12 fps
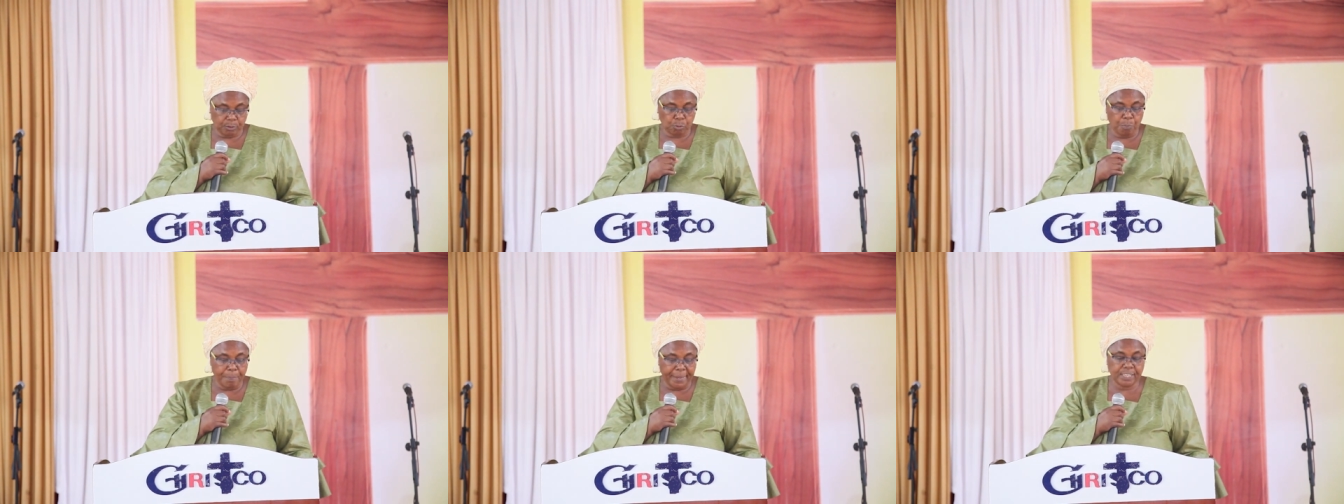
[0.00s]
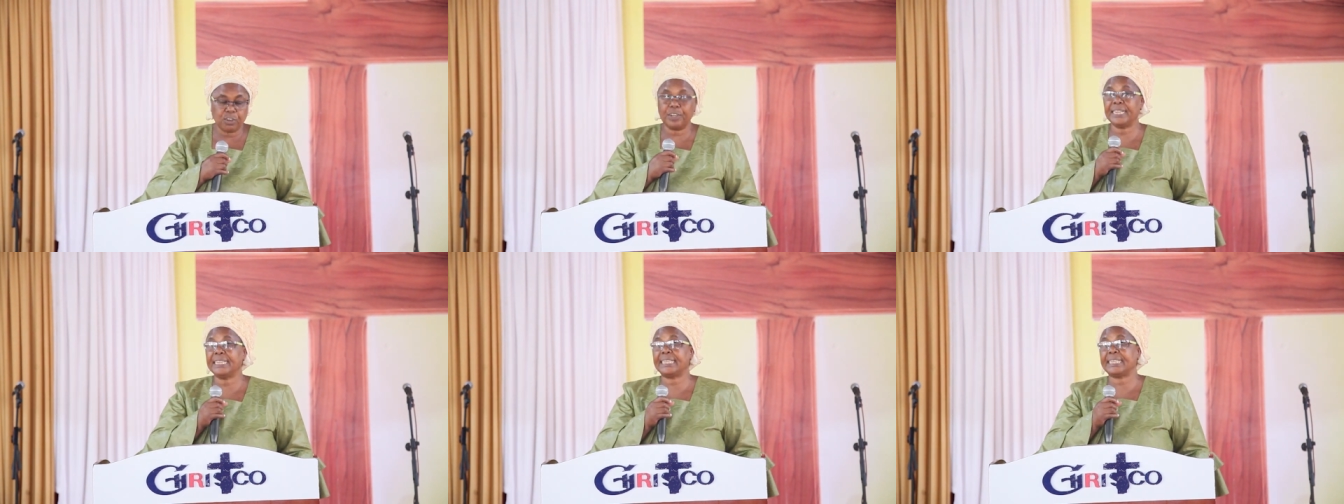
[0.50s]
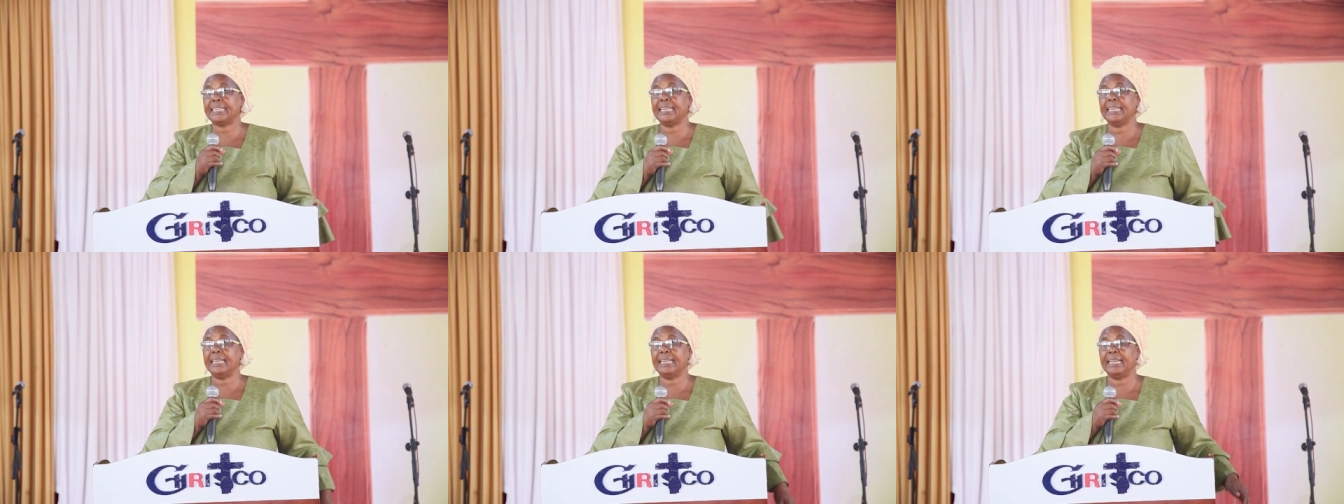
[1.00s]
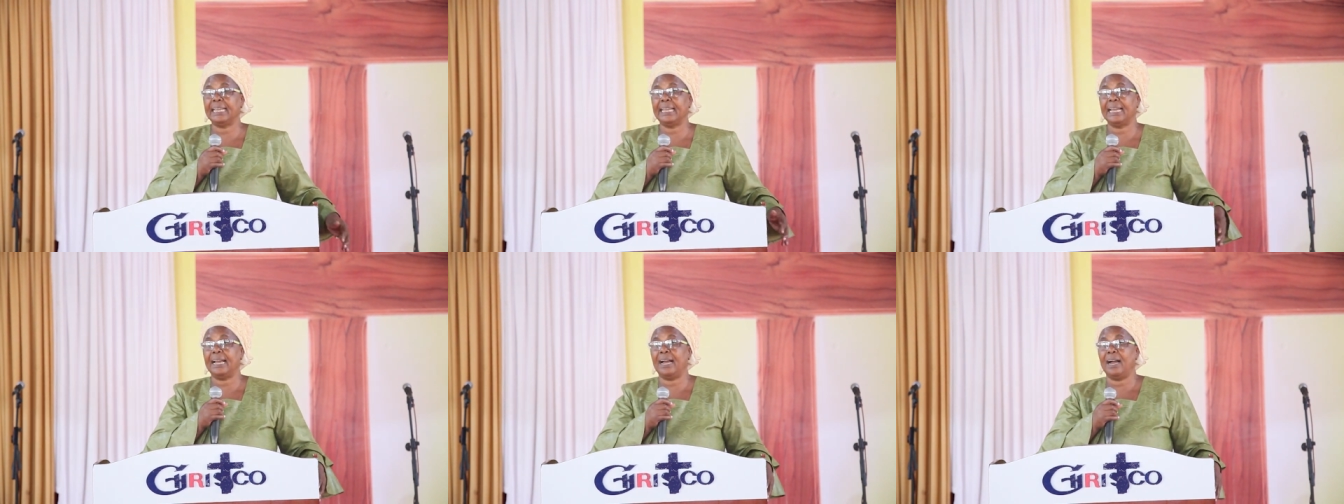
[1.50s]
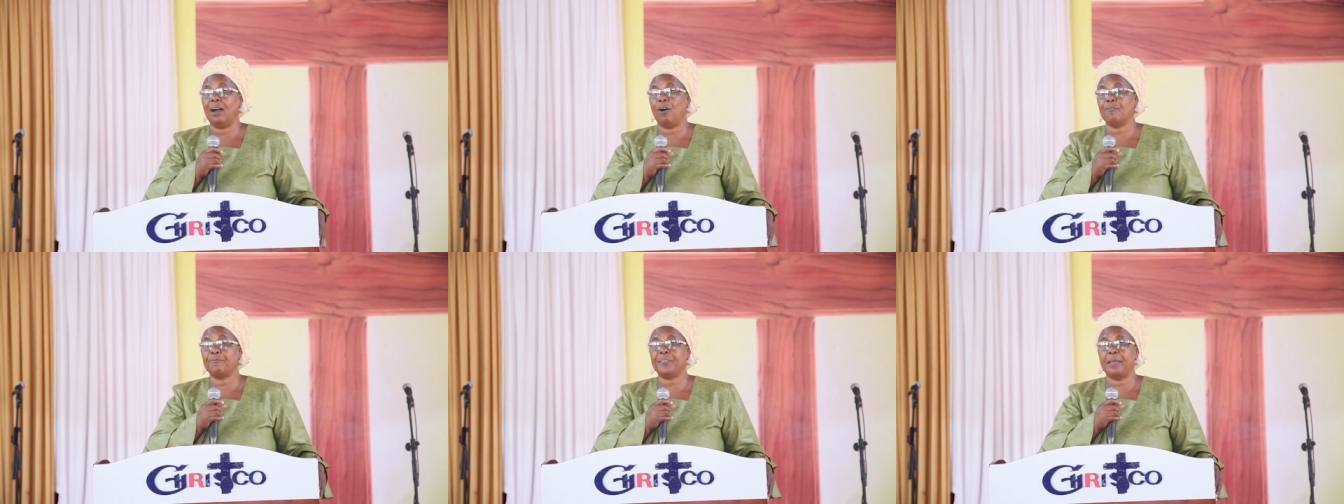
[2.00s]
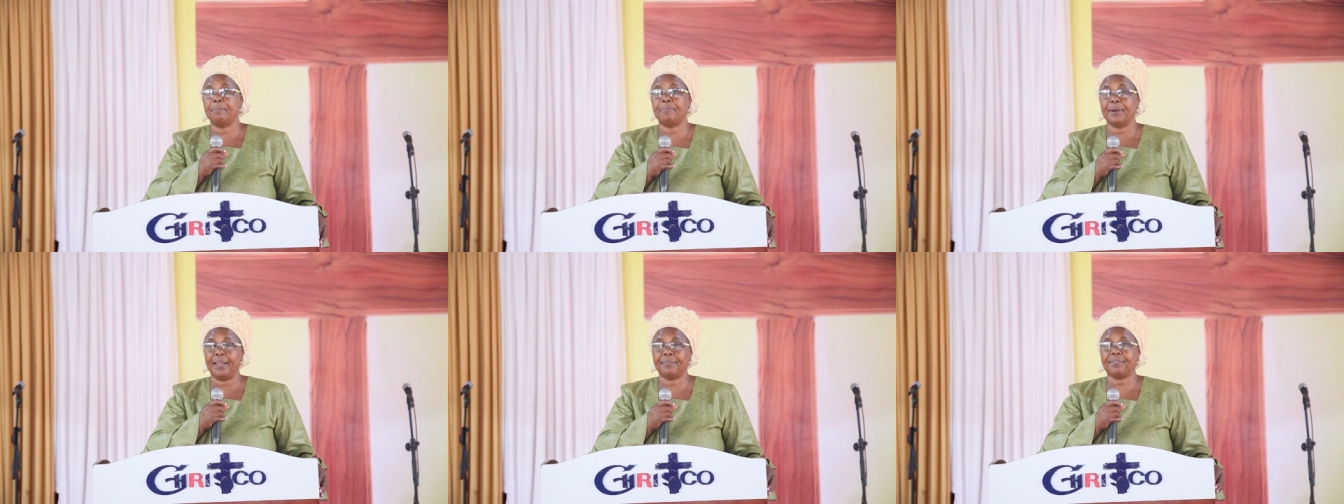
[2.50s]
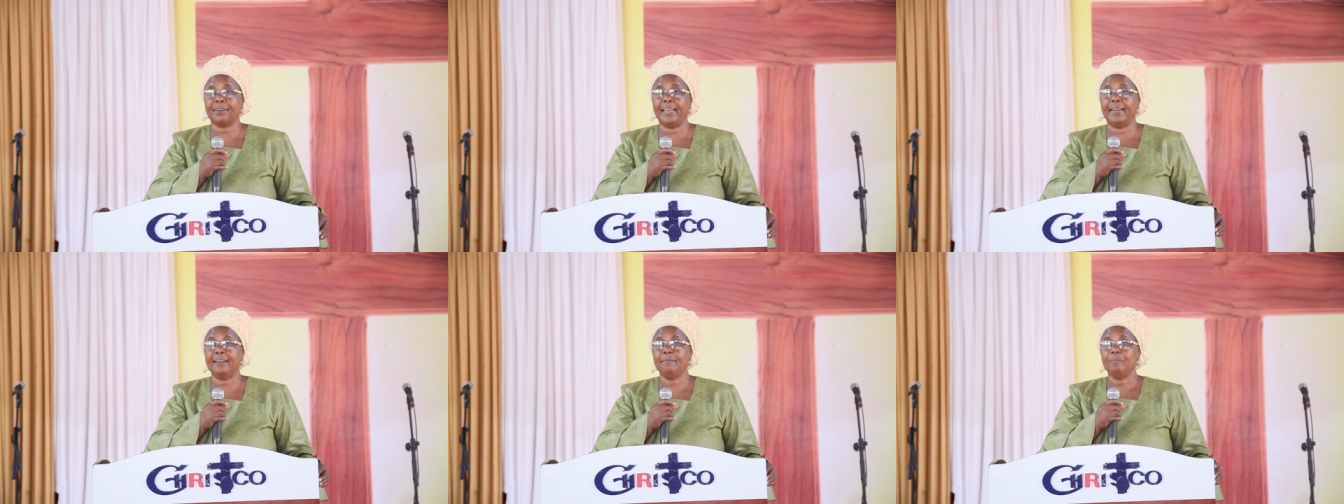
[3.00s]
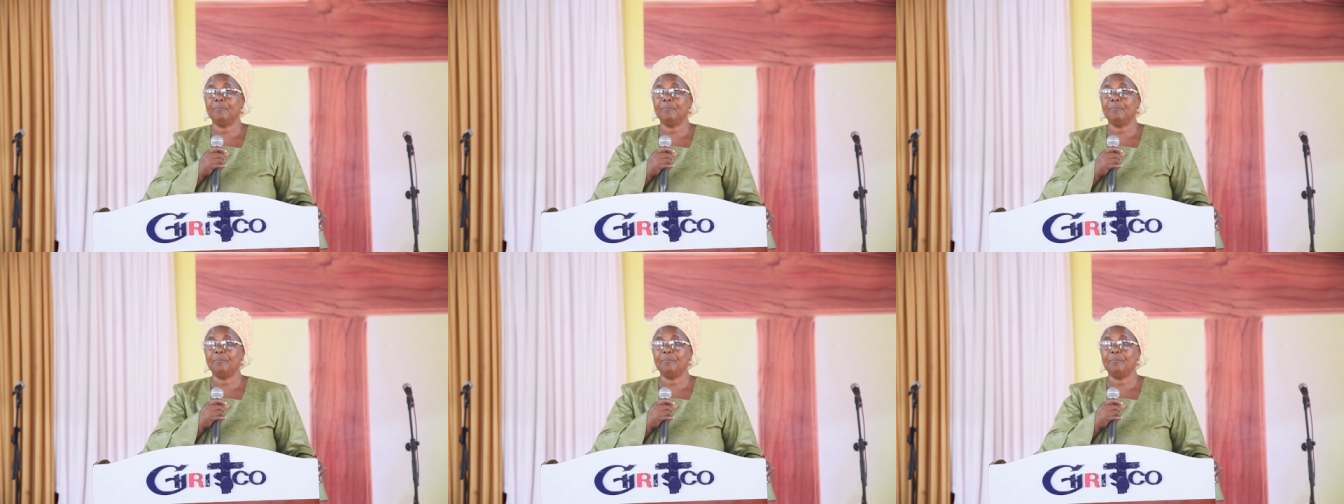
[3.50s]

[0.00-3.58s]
to majority of the brethren,